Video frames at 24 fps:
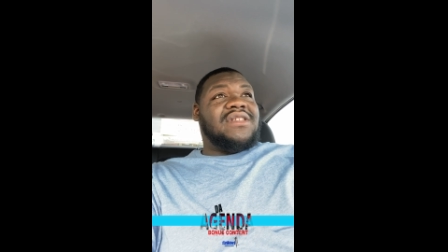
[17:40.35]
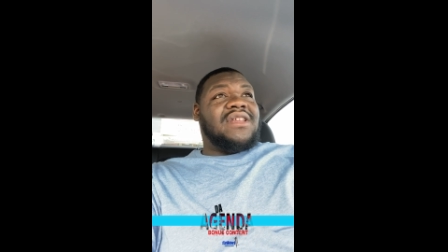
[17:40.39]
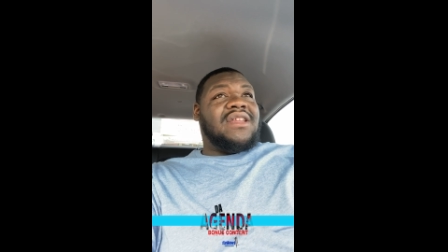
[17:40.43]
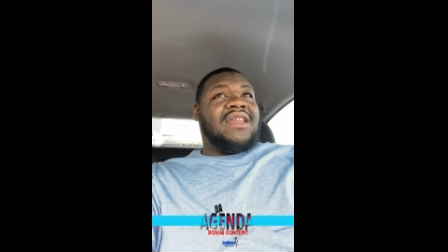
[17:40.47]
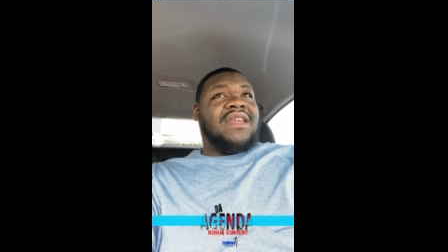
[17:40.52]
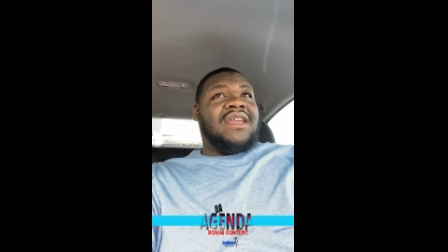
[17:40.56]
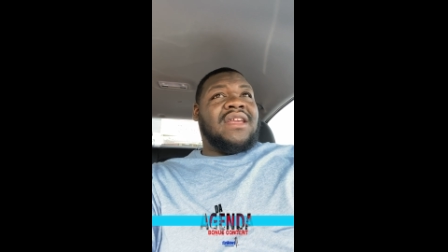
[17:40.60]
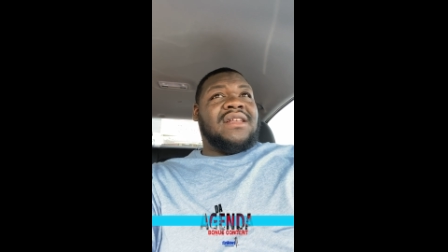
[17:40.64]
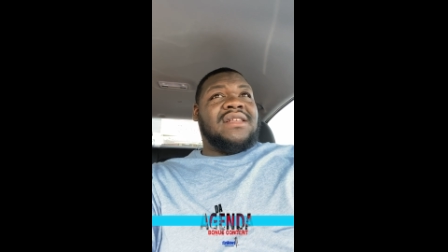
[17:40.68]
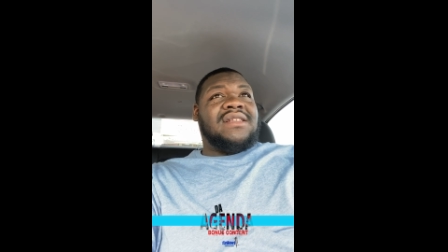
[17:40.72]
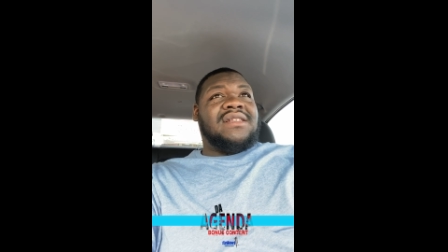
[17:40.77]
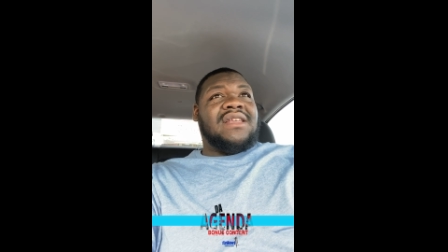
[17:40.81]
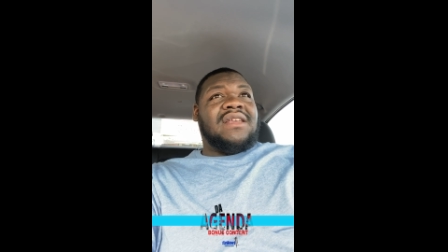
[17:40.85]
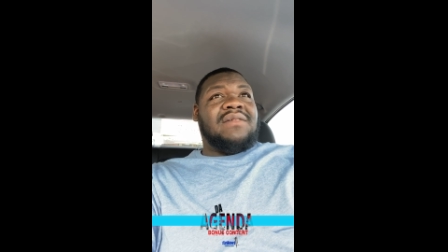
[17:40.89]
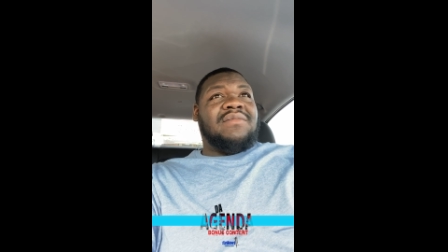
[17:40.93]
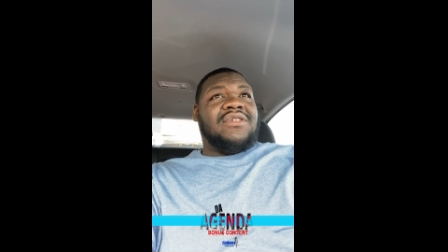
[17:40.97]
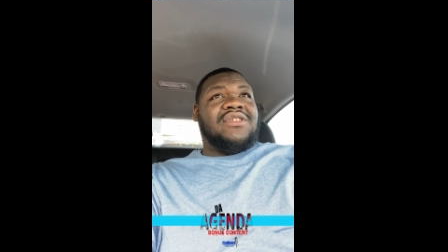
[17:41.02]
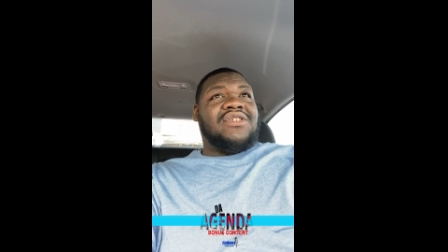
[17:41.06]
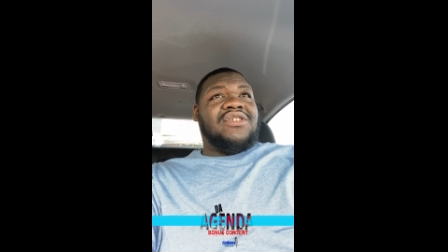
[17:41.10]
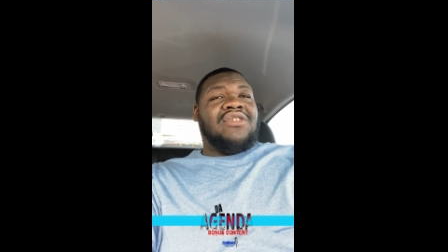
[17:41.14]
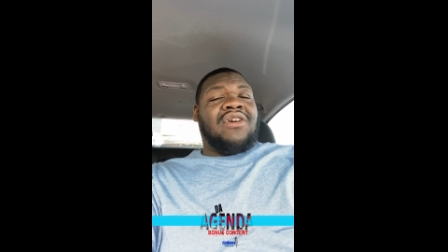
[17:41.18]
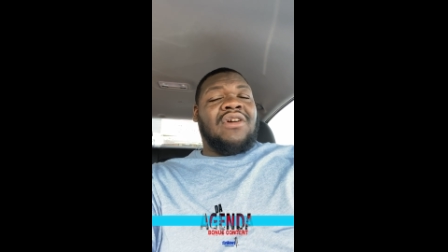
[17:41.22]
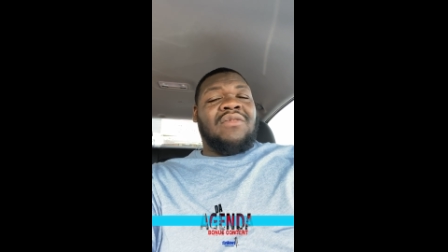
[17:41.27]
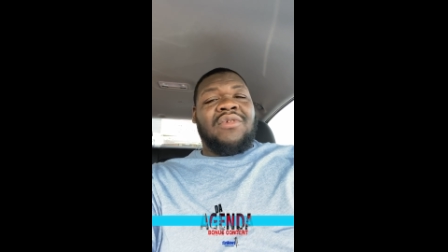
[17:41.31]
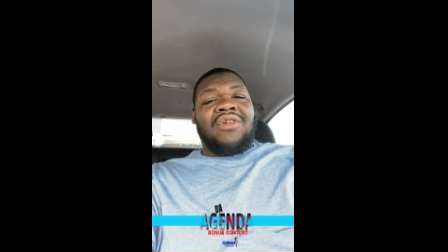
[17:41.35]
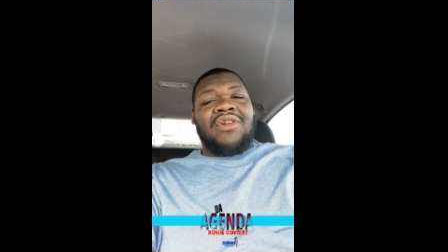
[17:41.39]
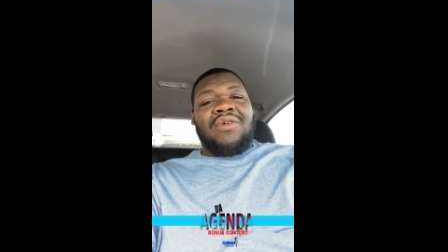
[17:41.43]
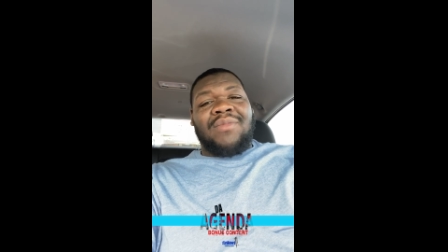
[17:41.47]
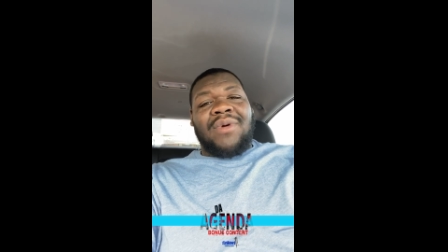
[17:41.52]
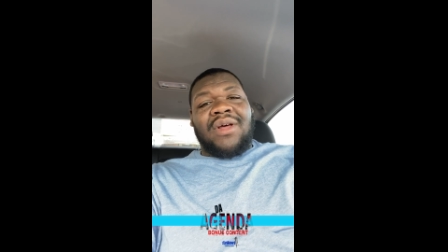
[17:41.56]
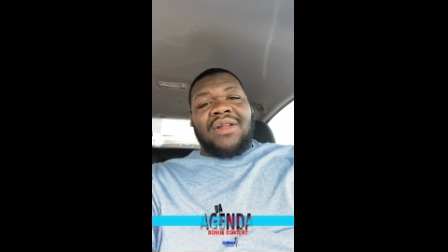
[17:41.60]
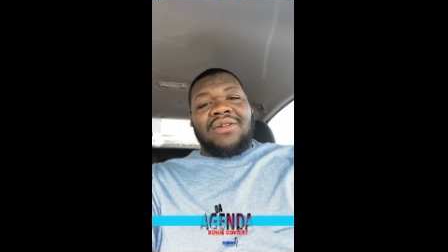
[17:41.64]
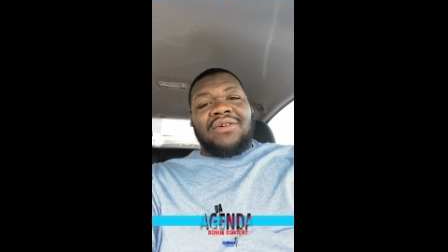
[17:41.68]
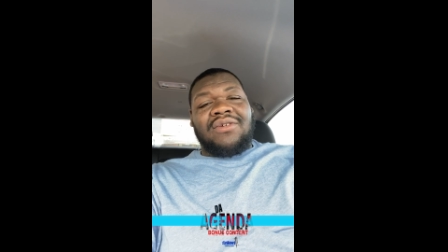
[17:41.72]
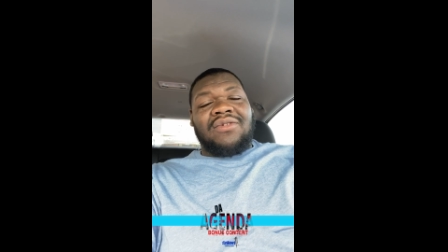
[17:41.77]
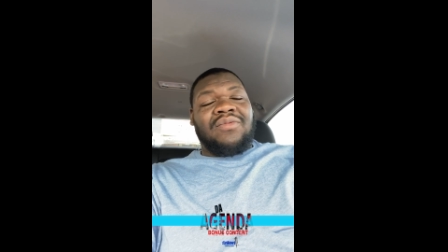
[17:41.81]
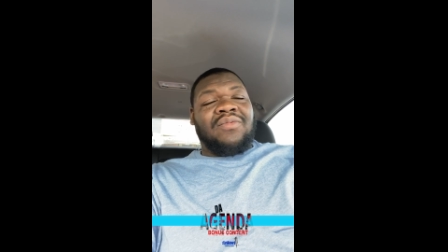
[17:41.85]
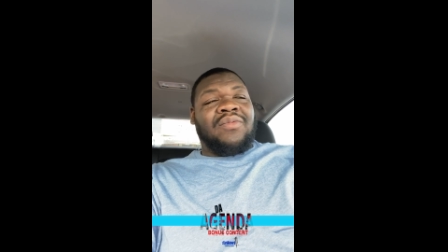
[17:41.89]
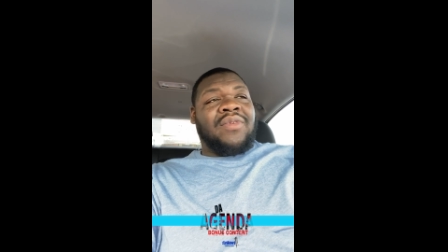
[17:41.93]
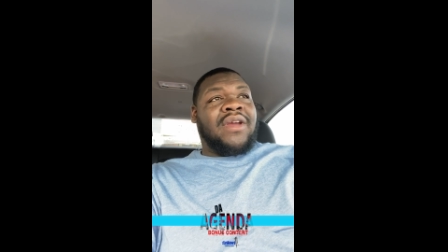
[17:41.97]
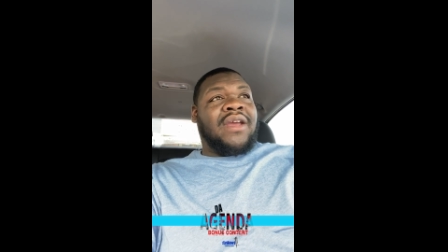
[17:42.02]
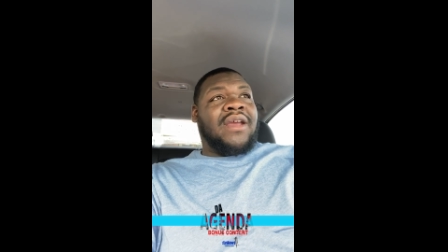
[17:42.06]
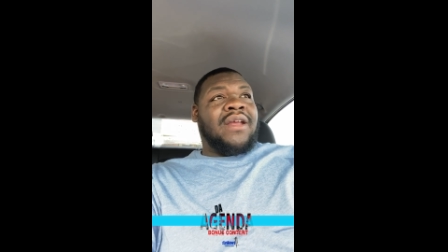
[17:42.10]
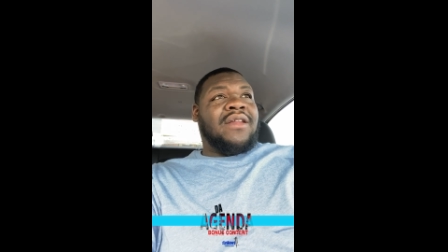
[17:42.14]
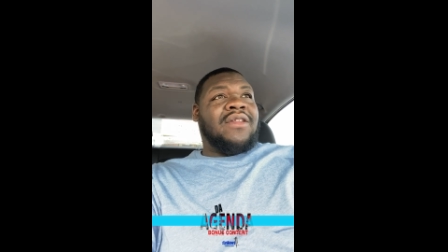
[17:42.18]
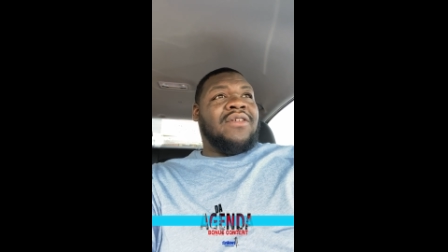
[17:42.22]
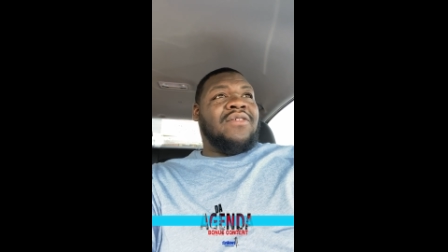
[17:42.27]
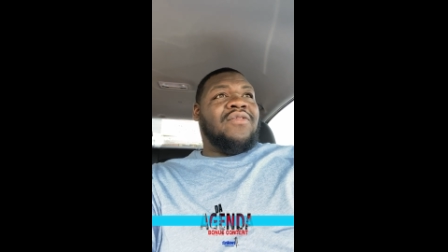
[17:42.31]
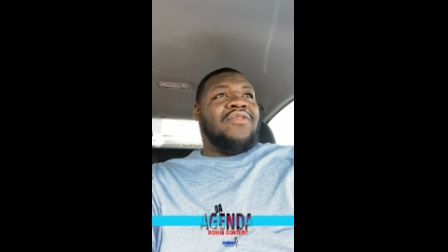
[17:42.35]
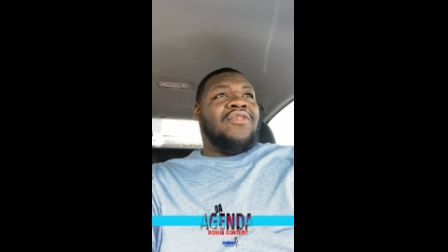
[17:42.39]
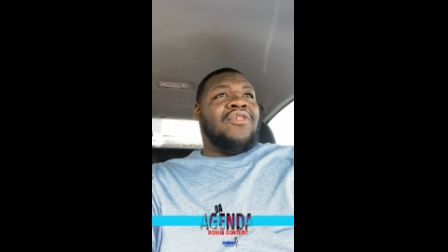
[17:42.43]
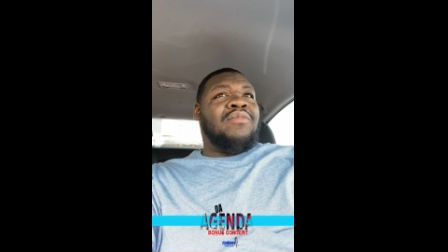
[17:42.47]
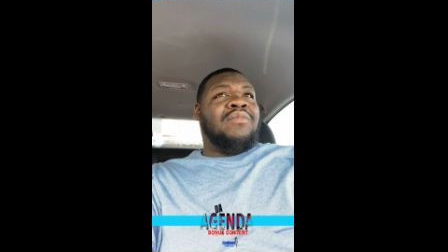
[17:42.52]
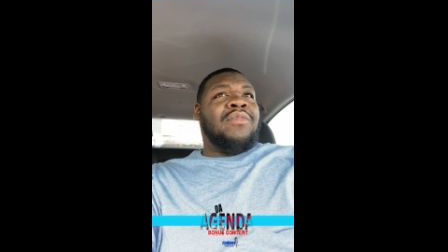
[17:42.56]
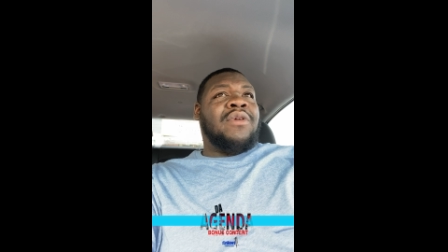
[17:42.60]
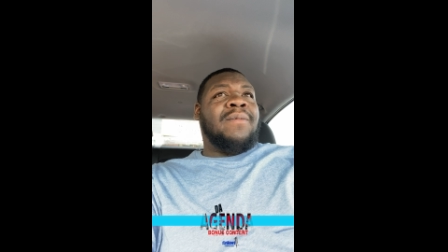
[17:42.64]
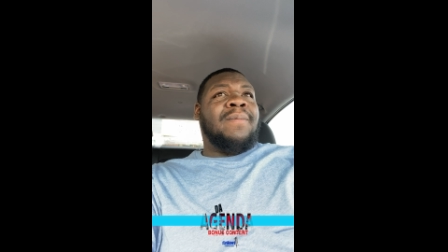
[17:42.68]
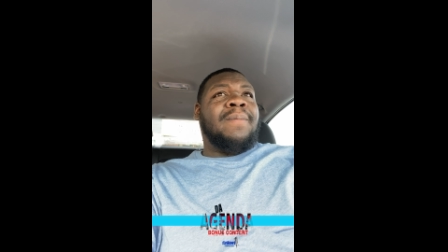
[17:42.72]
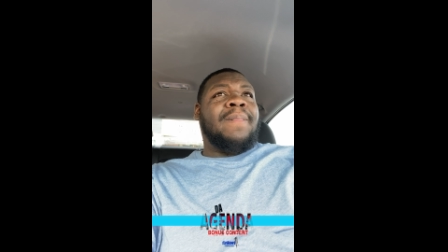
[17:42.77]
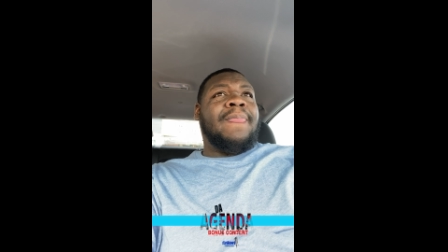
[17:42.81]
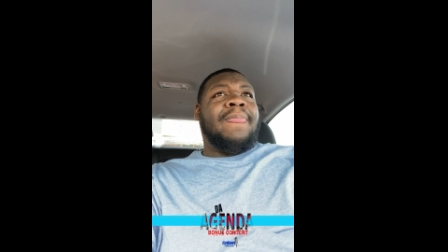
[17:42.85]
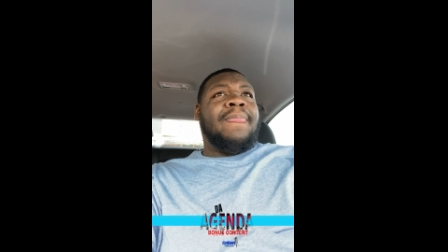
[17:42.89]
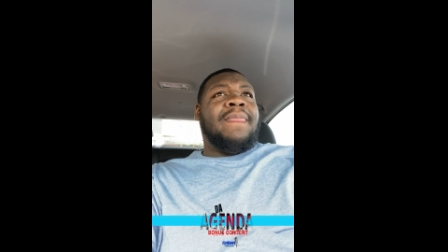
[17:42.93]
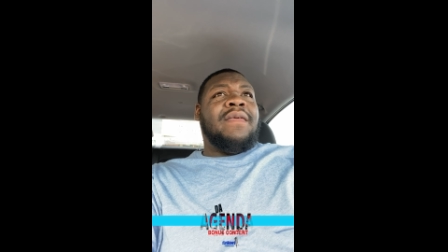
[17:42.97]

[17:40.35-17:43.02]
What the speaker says: the DNC, but, you know, I went on my little rant. You feel me?